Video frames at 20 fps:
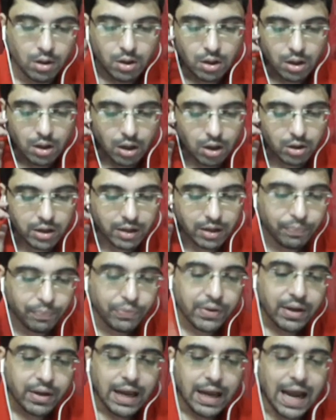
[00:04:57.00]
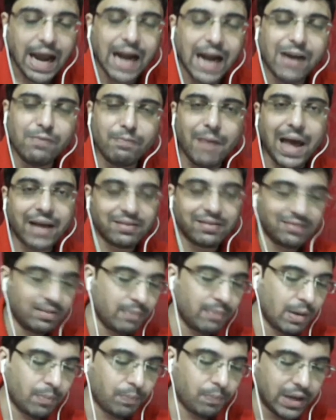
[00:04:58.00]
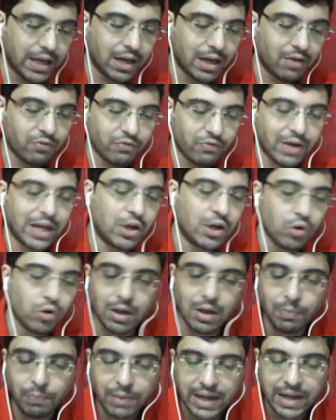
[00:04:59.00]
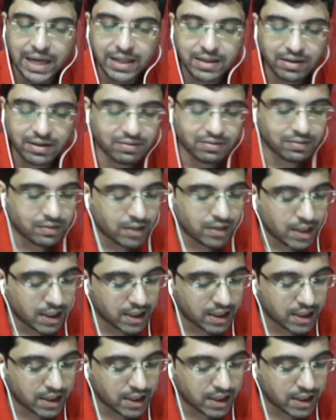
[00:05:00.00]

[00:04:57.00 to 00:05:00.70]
Okay, and maximum player, when you will play this,